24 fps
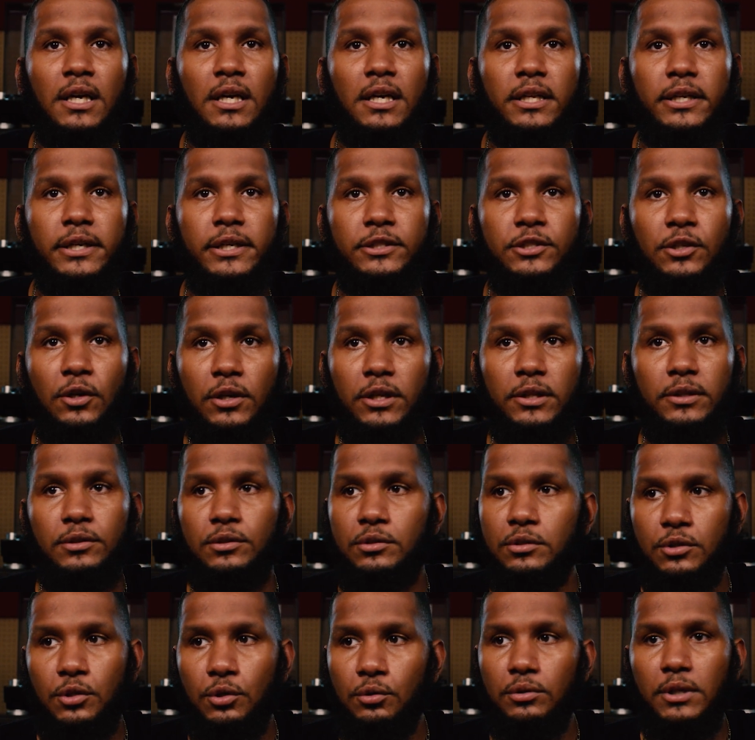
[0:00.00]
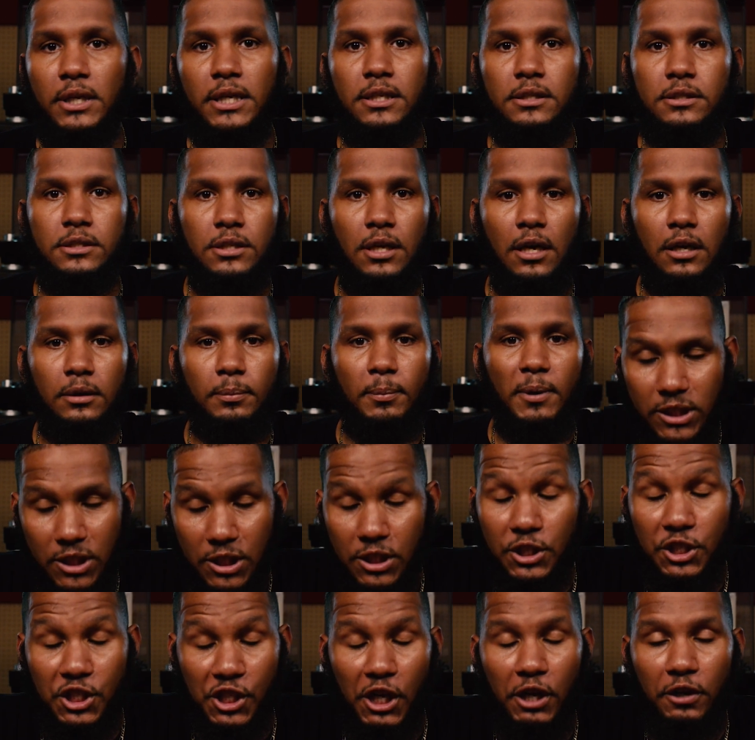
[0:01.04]
there's only two things talked
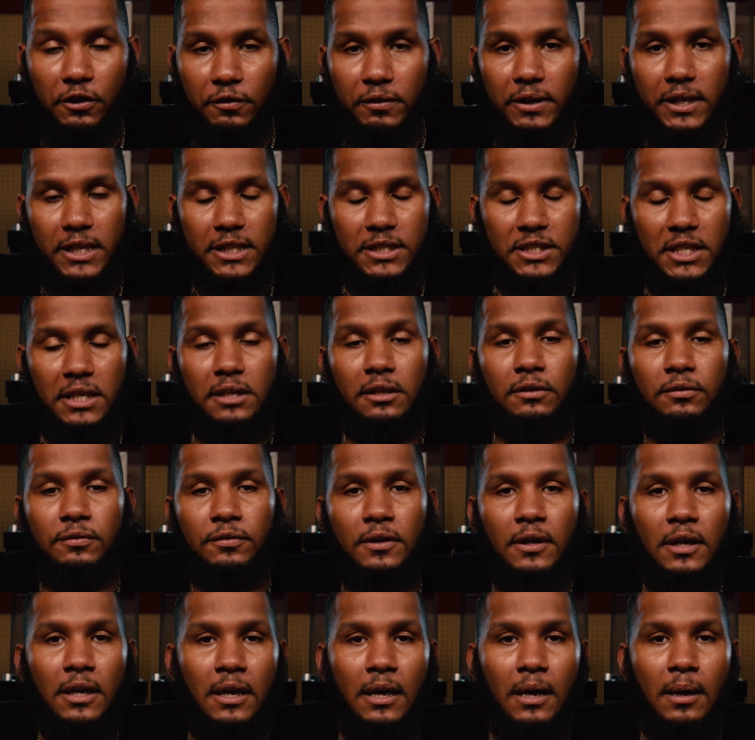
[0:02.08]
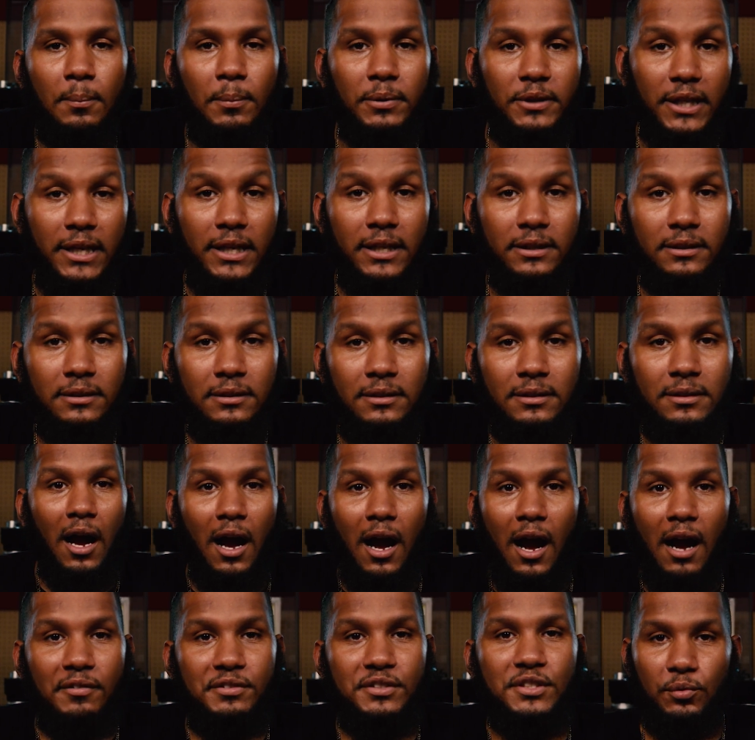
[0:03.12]
about, grid itself, but then
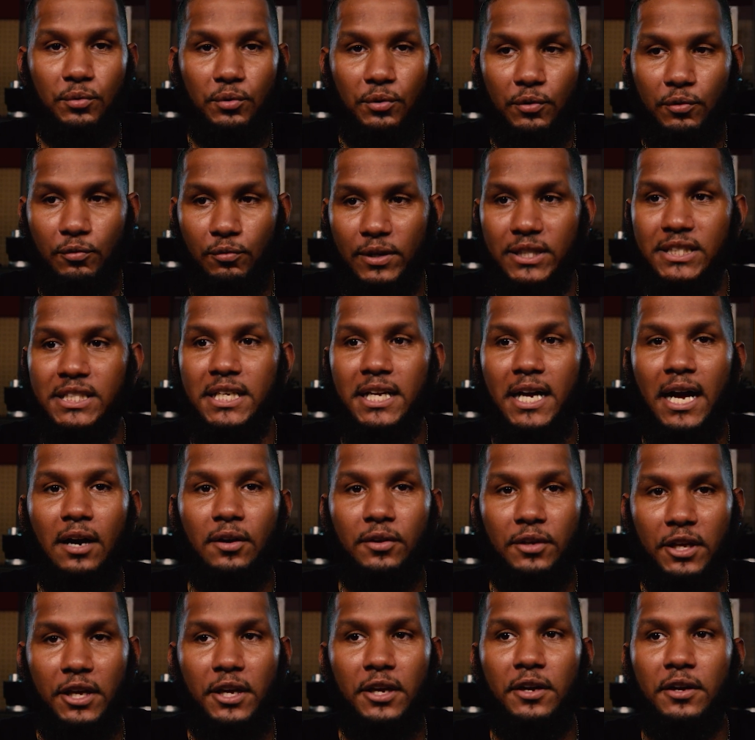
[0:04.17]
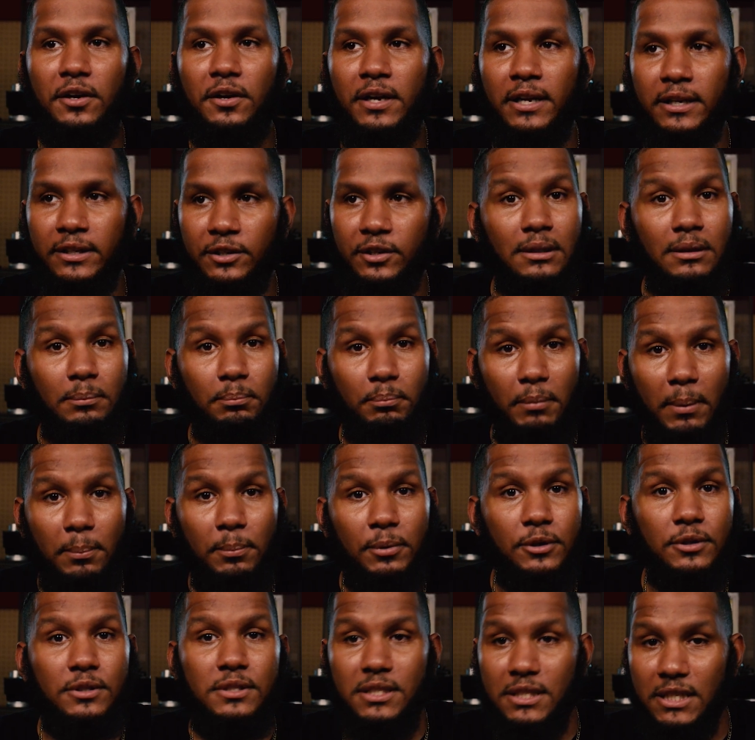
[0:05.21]
obviously you're renting out gear and your
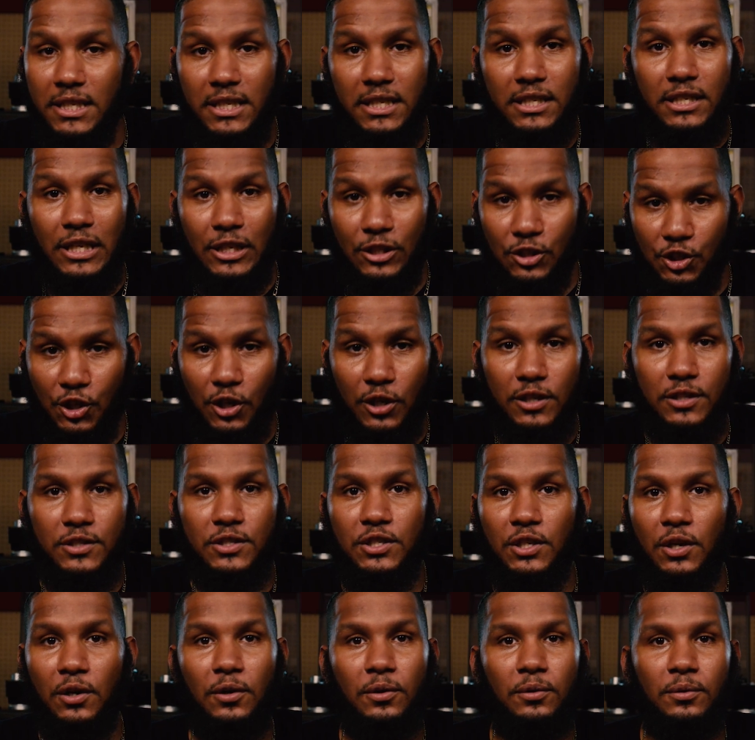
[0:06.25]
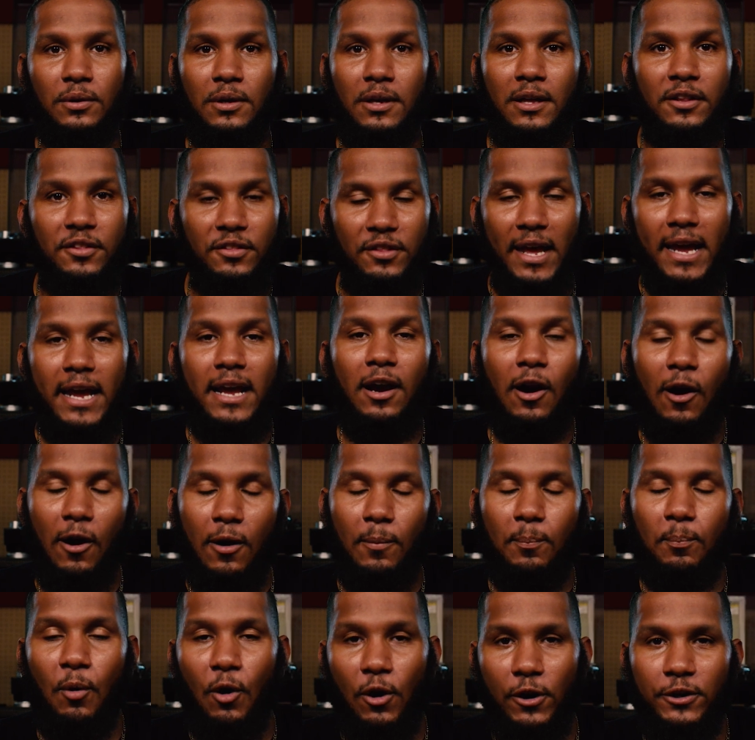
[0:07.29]
members need insurance. So they are
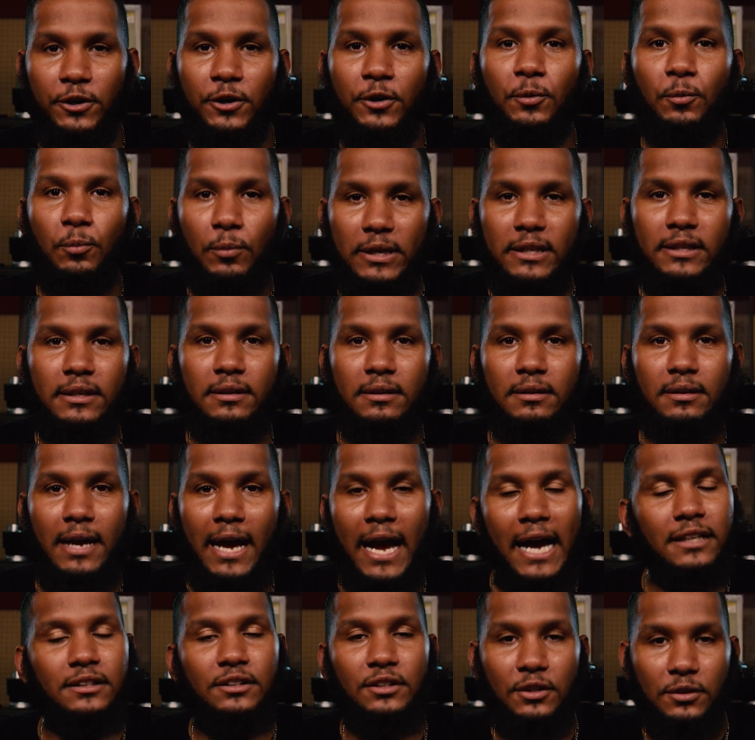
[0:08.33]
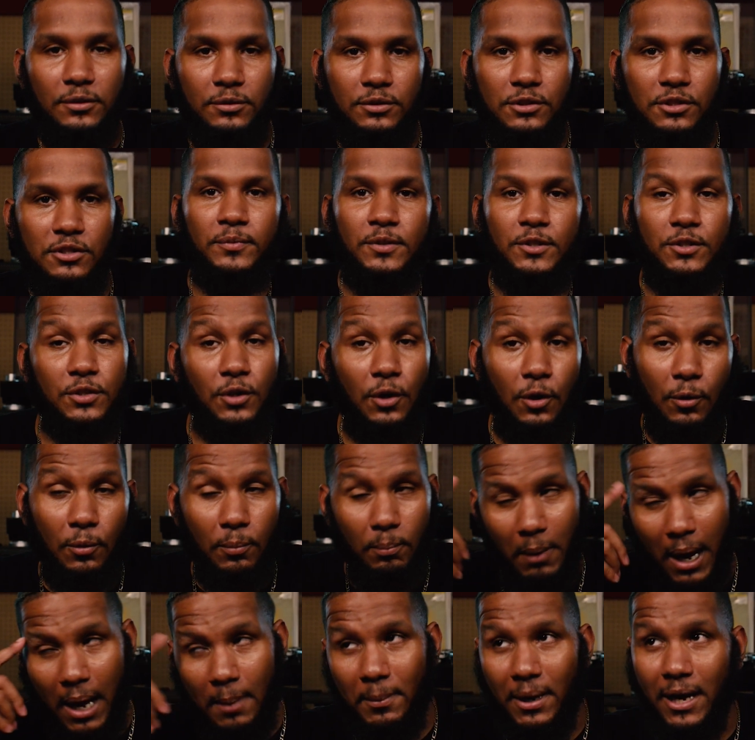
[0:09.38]
partnered with Athos. So
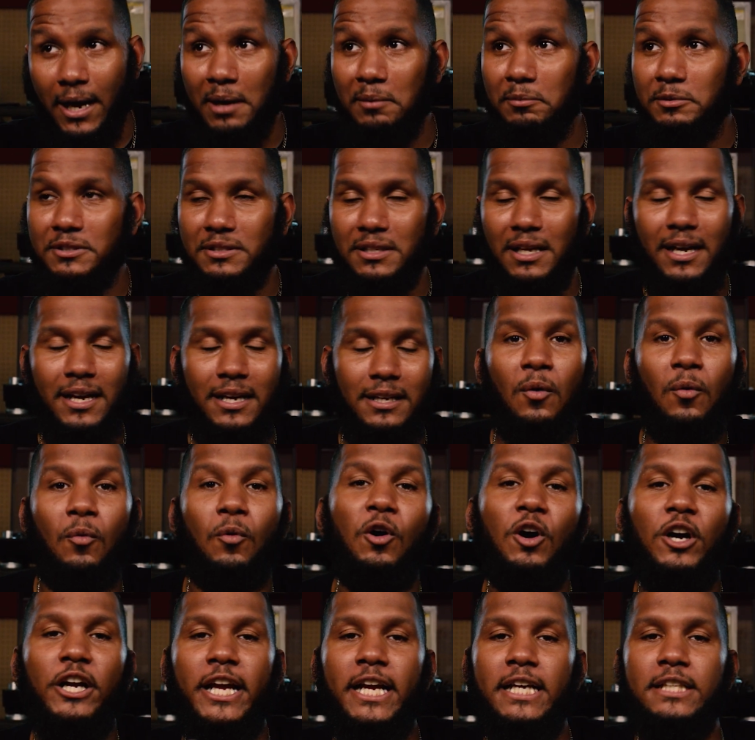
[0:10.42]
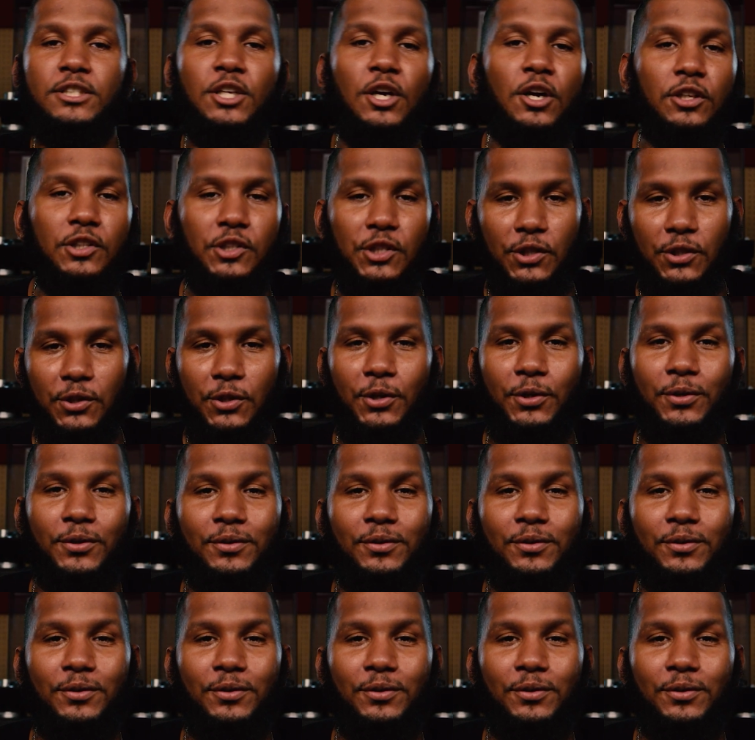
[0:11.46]
my mind was like, well, I can't talk to you.